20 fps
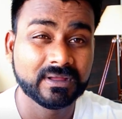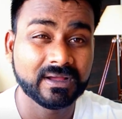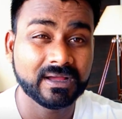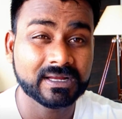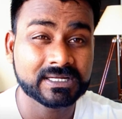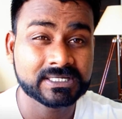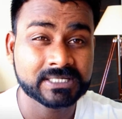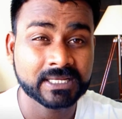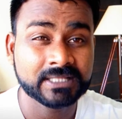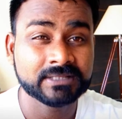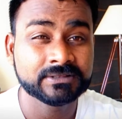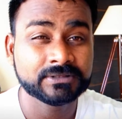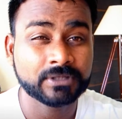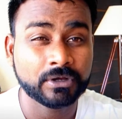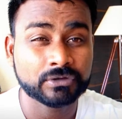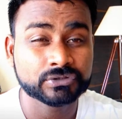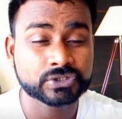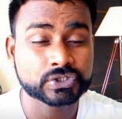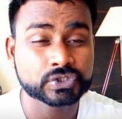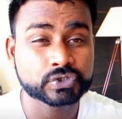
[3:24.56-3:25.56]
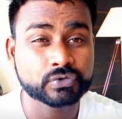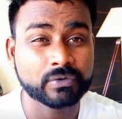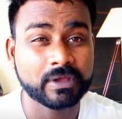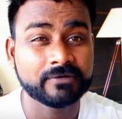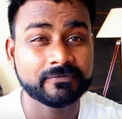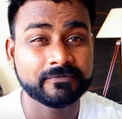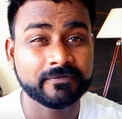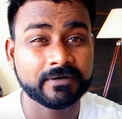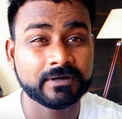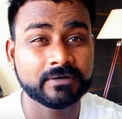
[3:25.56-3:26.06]
A 10,000
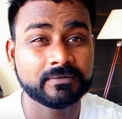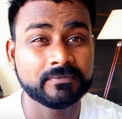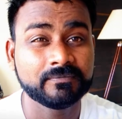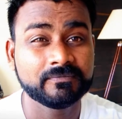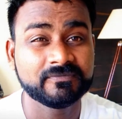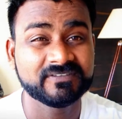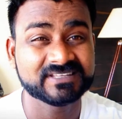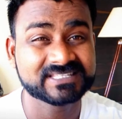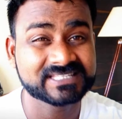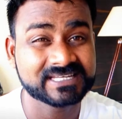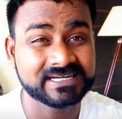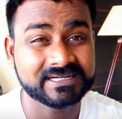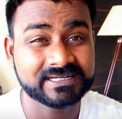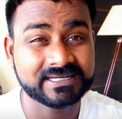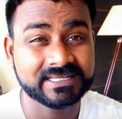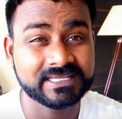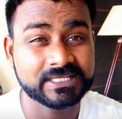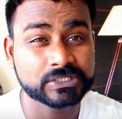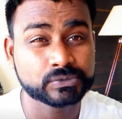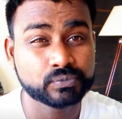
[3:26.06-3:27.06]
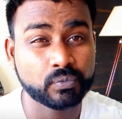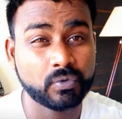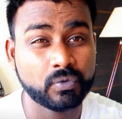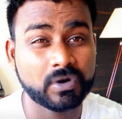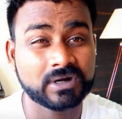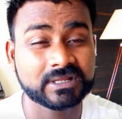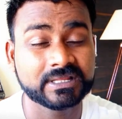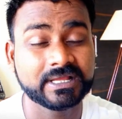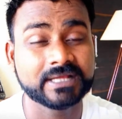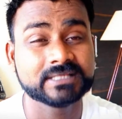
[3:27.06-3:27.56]
square feet facility is
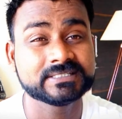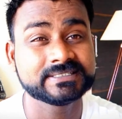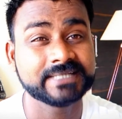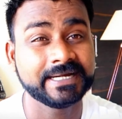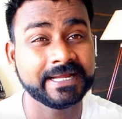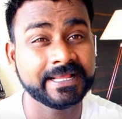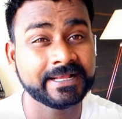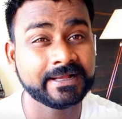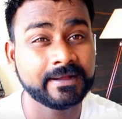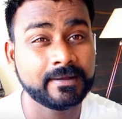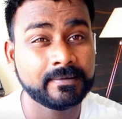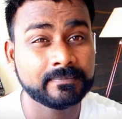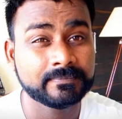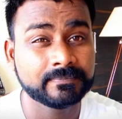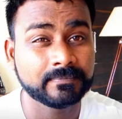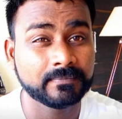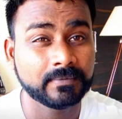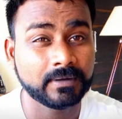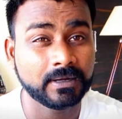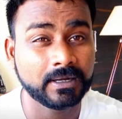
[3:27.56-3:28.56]
what they are setting up